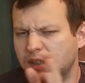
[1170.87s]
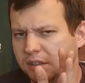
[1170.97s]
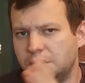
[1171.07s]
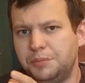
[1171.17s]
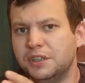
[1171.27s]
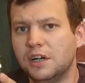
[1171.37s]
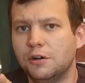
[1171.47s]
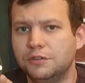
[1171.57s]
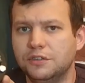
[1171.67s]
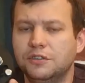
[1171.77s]
the
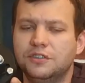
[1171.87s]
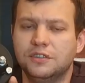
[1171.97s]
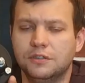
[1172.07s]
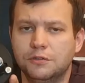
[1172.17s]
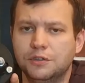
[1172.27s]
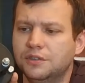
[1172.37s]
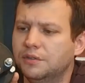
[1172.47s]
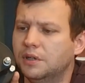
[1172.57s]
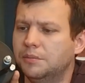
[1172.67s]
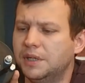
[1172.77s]
pinout is on
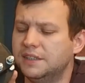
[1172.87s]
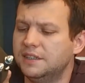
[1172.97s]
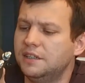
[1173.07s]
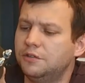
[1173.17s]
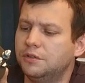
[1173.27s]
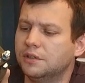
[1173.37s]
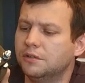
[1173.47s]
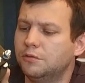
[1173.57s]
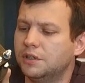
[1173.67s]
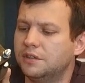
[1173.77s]
my site. You can
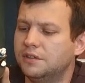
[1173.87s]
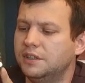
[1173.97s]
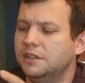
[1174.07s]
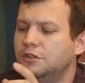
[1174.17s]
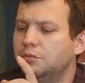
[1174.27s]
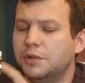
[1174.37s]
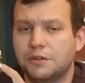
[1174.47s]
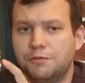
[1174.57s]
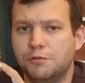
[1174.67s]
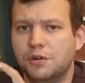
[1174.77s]
look at the new Mark IV